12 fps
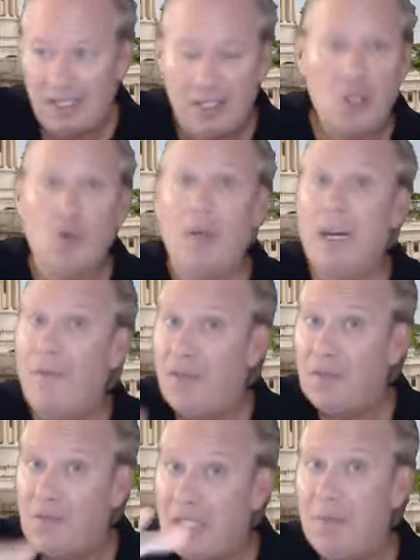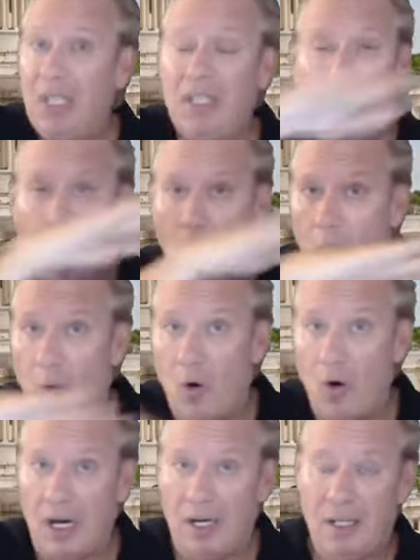you can have 50 million, no
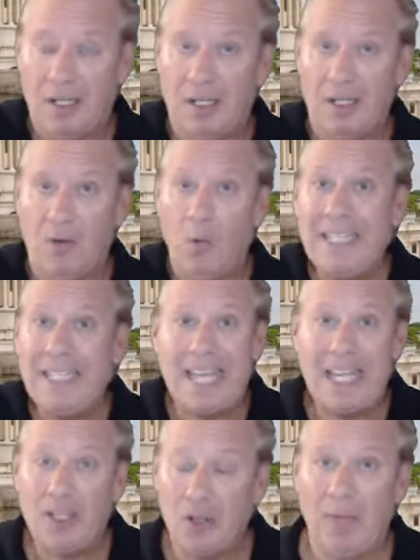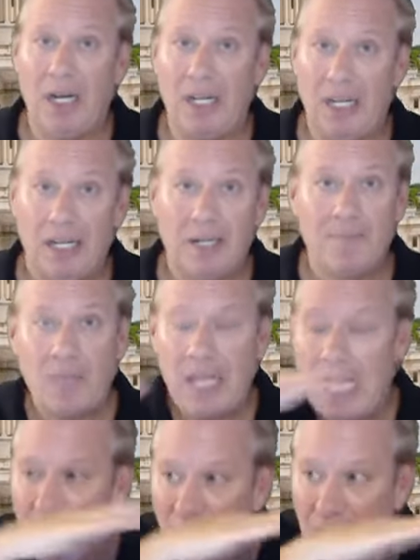more. We take your money.
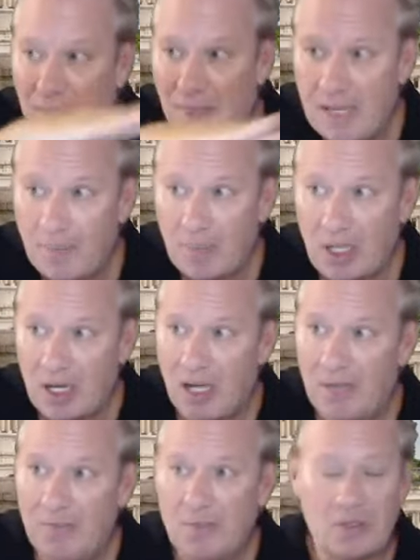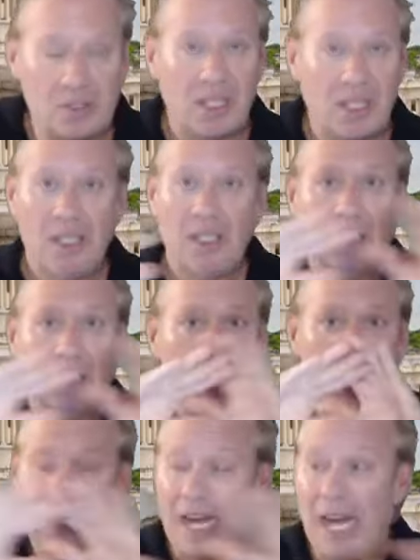Everything
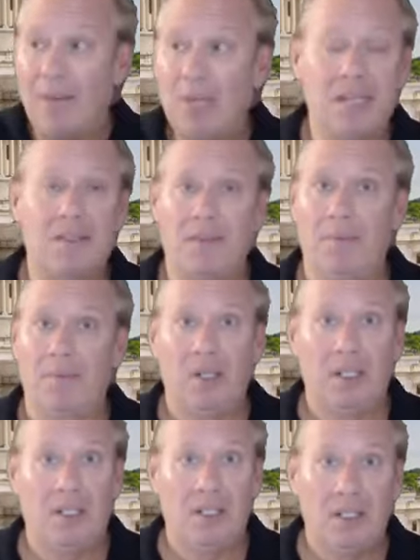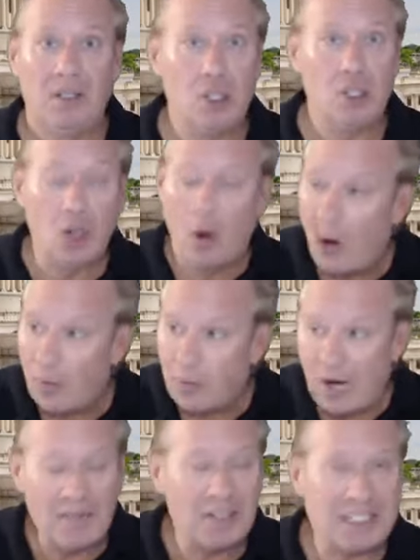it's communism. There's no more
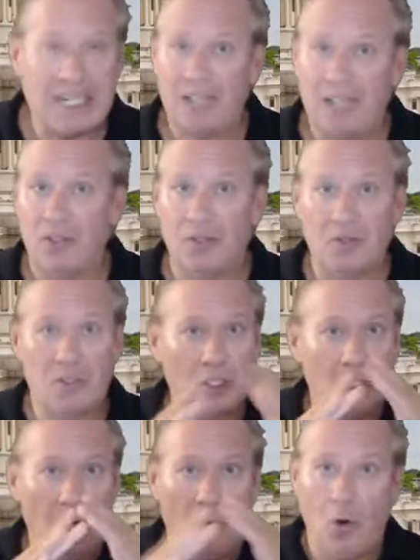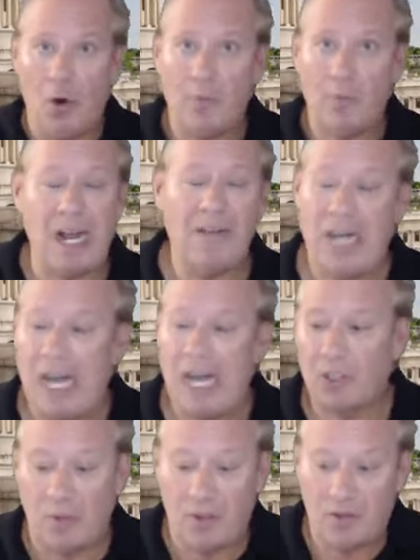private doctors. There's no more private
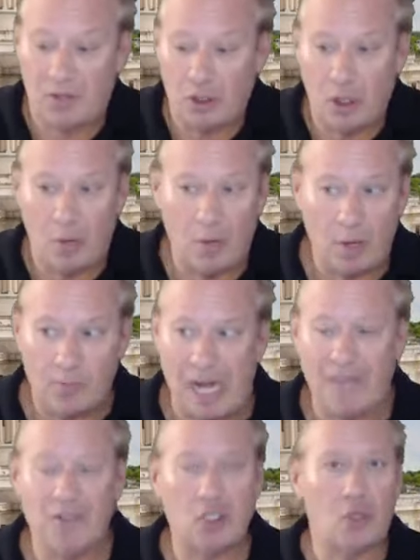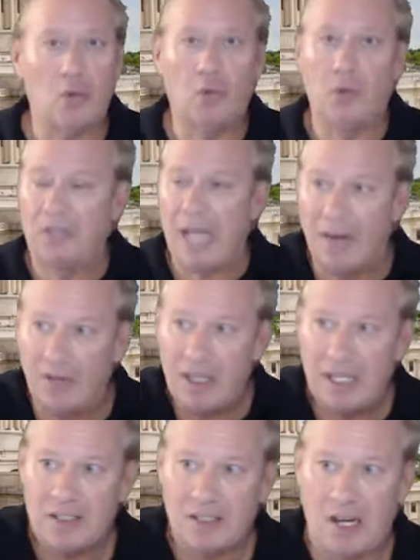hospitals. There's no more private schools.
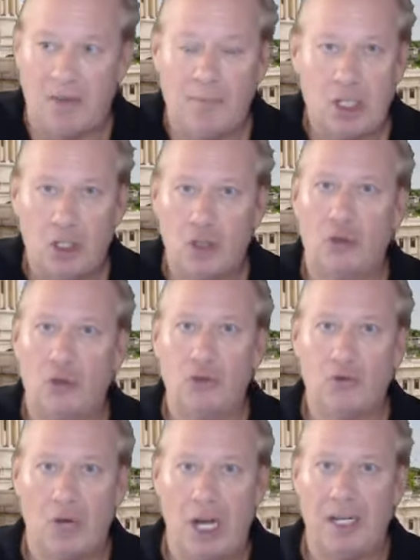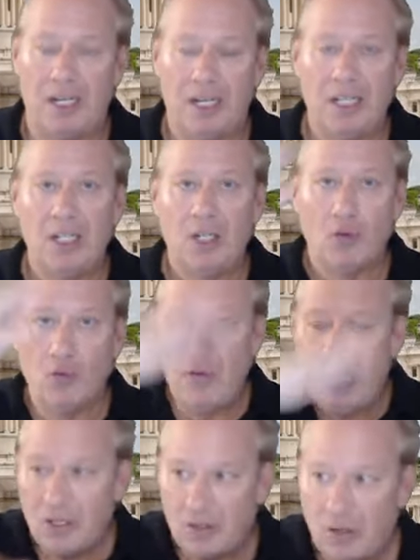Everything is government-controlled run.
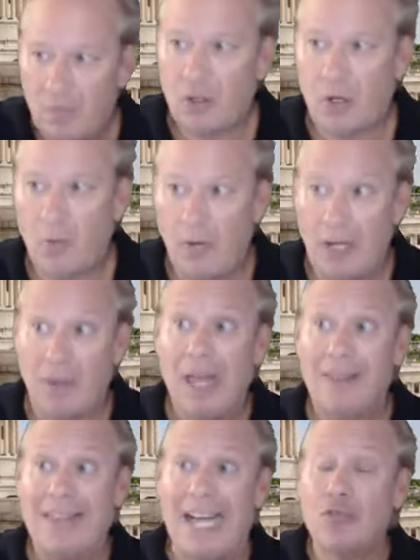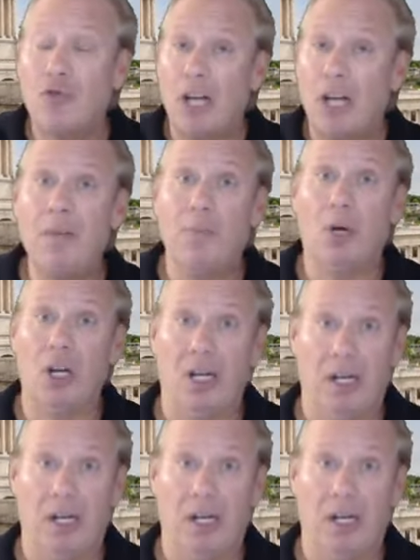Redistribution of wealth. That's Regenberg.